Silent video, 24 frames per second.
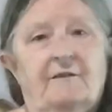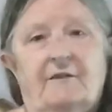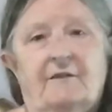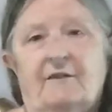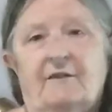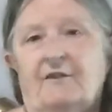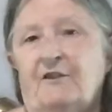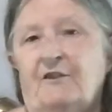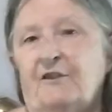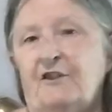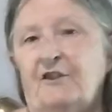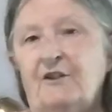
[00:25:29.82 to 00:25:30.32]

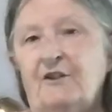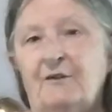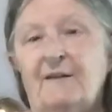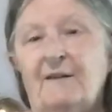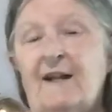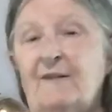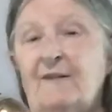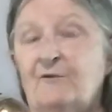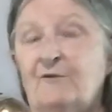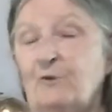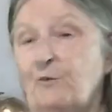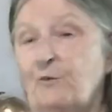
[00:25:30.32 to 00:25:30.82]
you don't
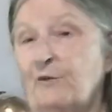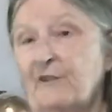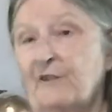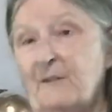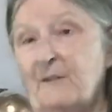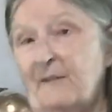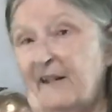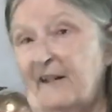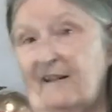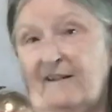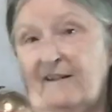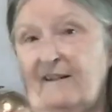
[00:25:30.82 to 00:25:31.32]
have to worry
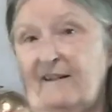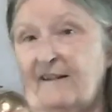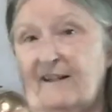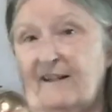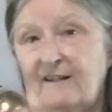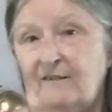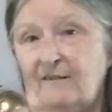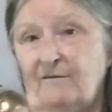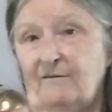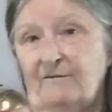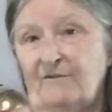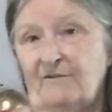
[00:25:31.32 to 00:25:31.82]
about any of that
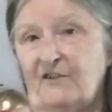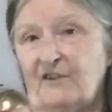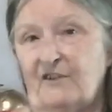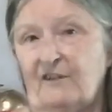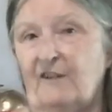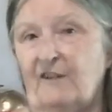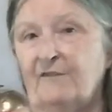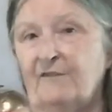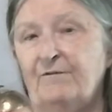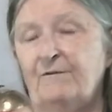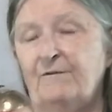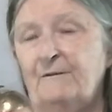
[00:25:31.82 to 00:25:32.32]

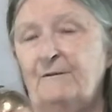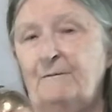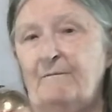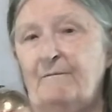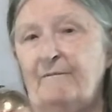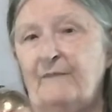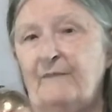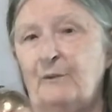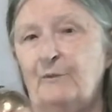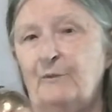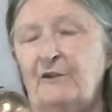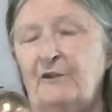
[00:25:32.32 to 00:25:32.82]
stuff
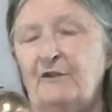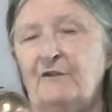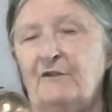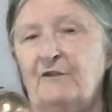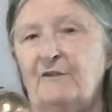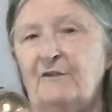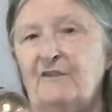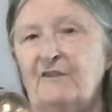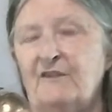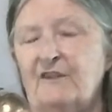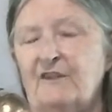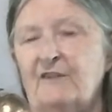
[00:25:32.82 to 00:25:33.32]
when you're
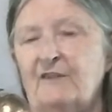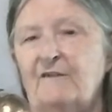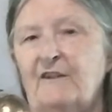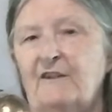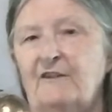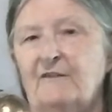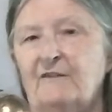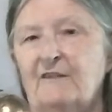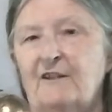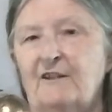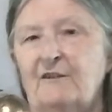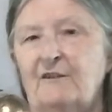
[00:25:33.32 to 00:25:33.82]
doing stuff on
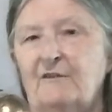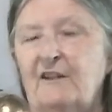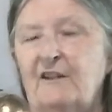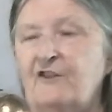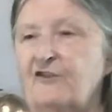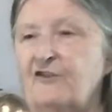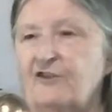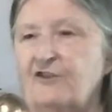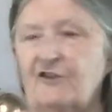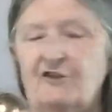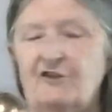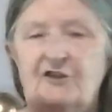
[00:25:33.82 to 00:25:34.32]
your own. It's
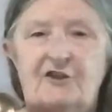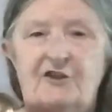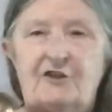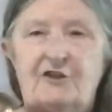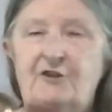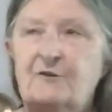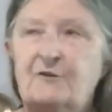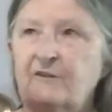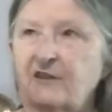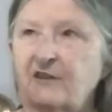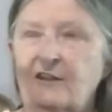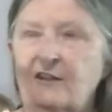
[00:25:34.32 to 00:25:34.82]
just you
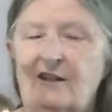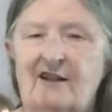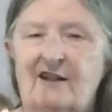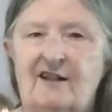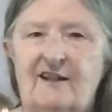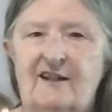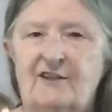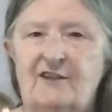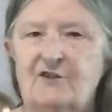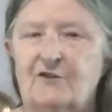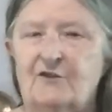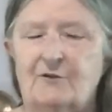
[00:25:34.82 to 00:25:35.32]
and the
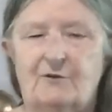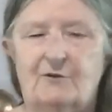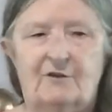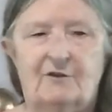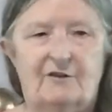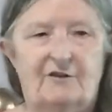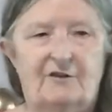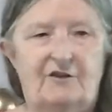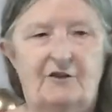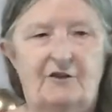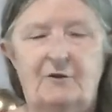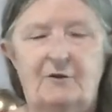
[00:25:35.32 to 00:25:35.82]
gods, or
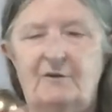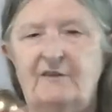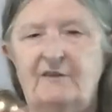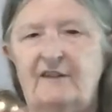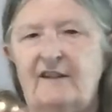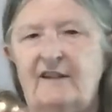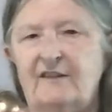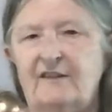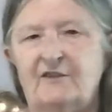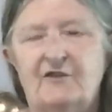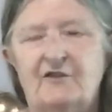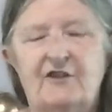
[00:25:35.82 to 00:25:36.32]
you and the
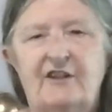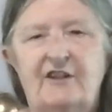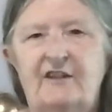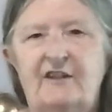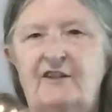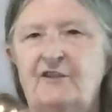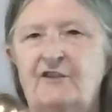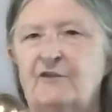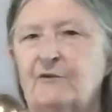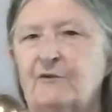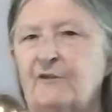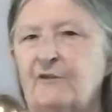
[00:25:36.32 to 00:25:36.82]

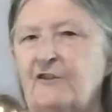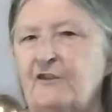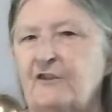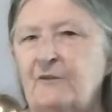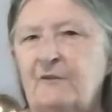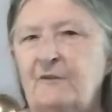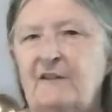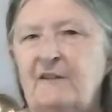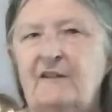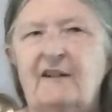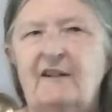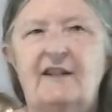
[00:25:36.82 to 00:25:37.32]
energies, or you
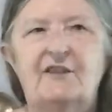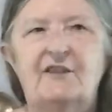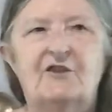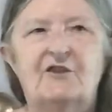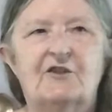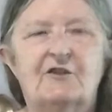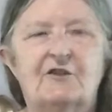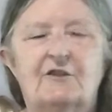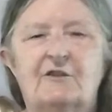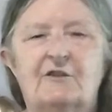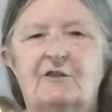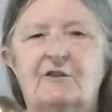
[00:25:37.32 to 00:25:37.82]
and
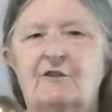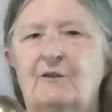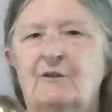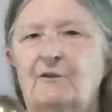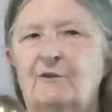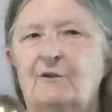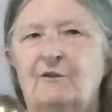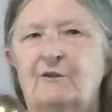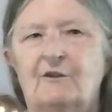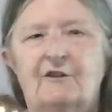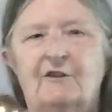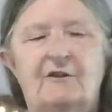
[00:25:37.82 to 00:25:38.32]
nature,
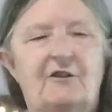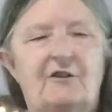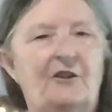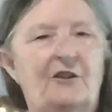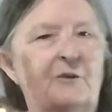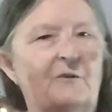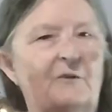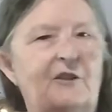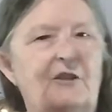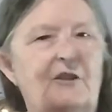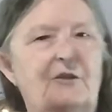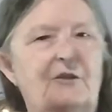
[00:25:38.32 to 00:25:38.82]
or you
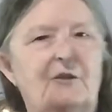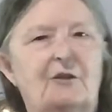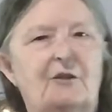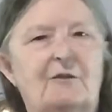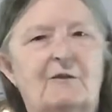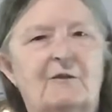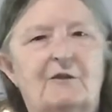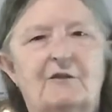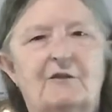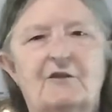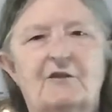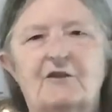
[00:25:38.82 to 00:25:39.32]
and the
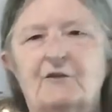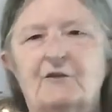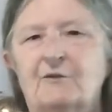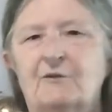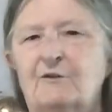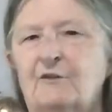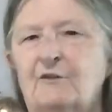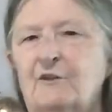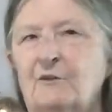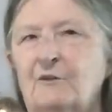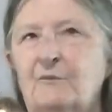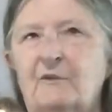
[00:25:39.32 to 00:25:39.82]
universe,
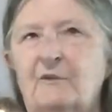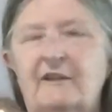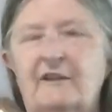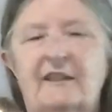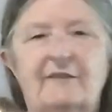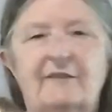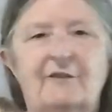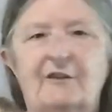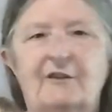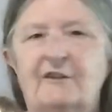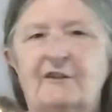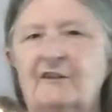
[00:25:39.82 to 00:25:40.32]
or
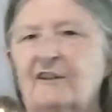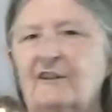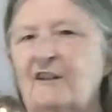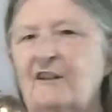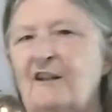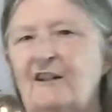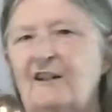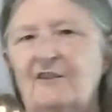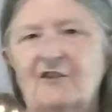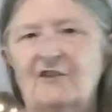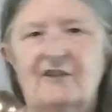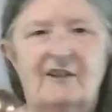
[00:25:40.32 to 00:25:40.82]
whatever your
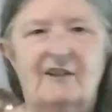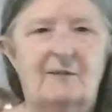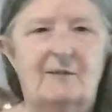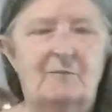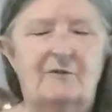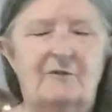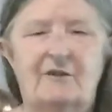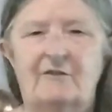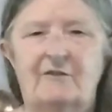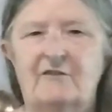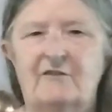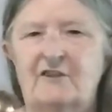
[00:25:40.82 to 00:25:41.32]
concept
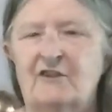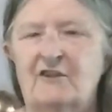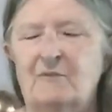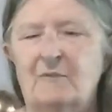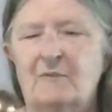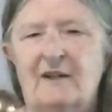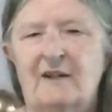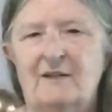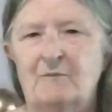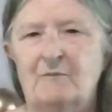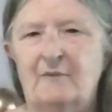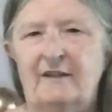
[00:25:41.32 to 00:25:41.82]
of this
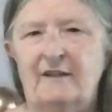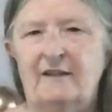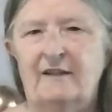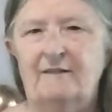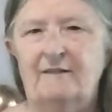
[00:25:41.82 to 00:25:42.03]
might be.